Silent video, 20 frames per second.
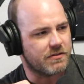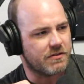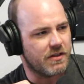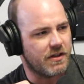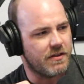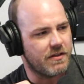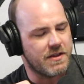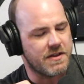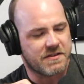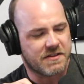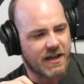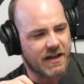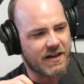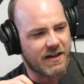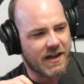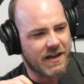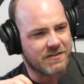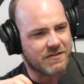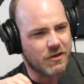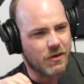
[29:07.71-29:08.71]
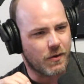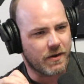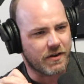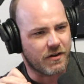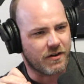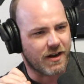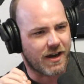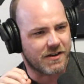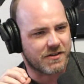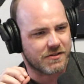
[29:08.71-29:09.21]
It's kind of nice knowing
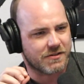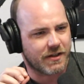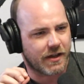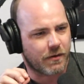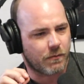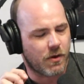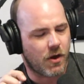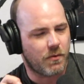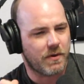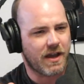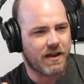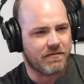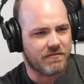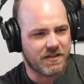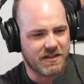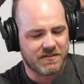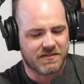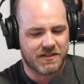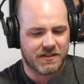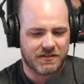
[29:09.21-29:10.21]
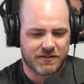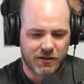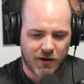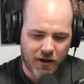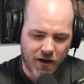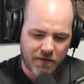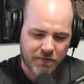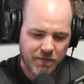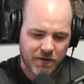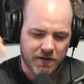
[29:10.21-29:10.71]
you're not just like, well, we have these things to
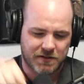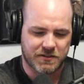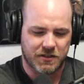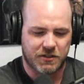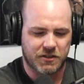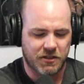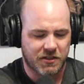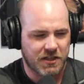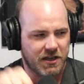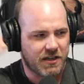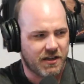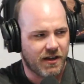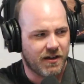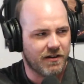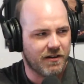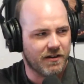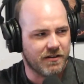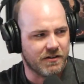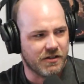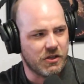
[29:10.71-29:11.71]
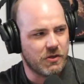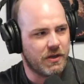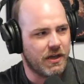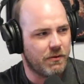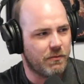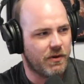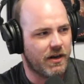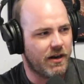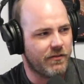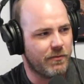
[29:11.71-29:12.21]
offer. It's a cookie cutter, and you
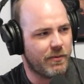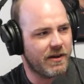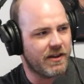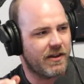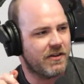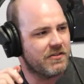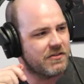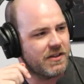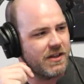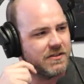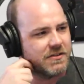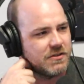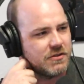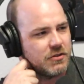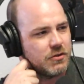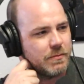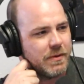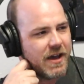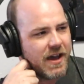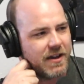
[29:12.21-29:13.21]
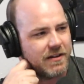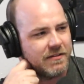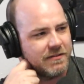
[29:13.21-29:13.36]
get what everybody else gets, and too bad.